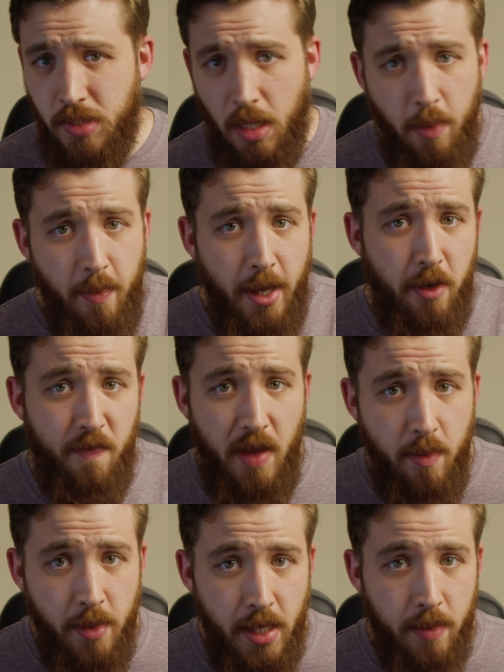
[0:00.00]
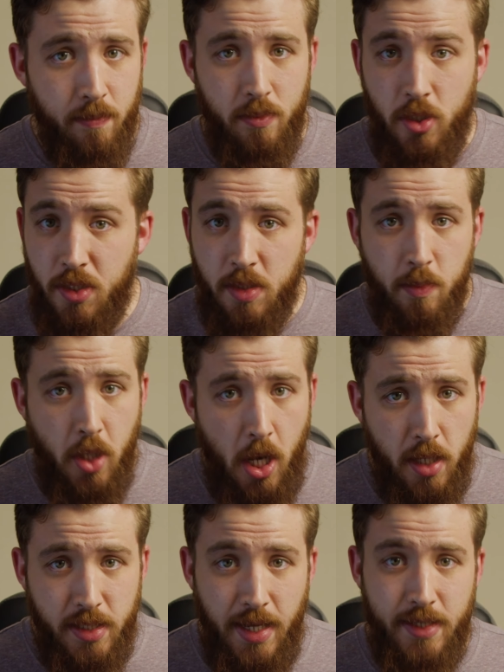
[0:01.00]
tell me about your family, just some
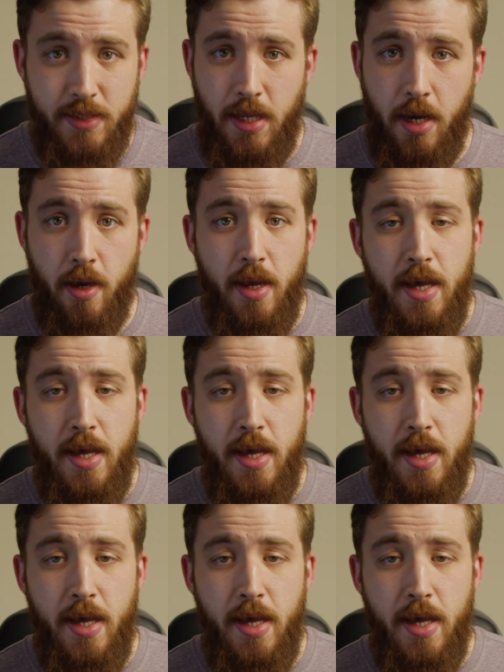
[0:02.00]
context there.